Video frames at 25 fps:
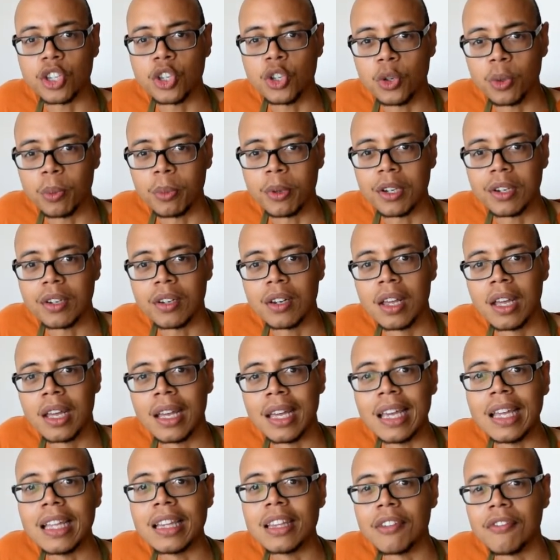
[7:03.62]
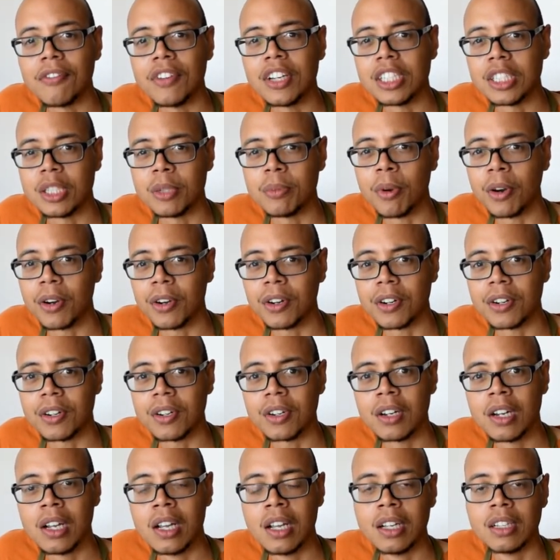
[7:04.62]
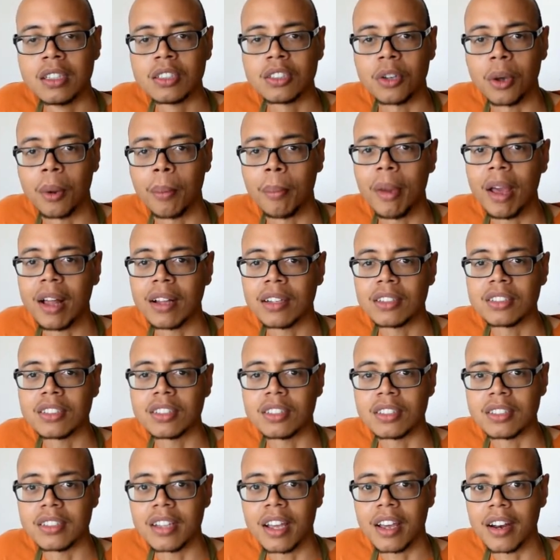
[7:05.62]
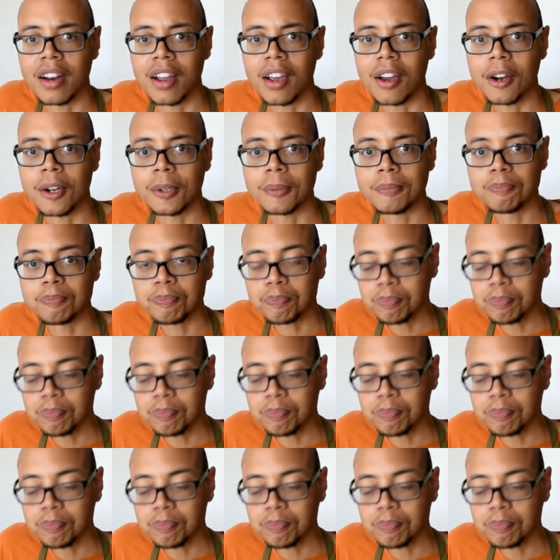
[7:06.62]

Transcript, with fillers: cumin in the veggie burger, so it balances that out.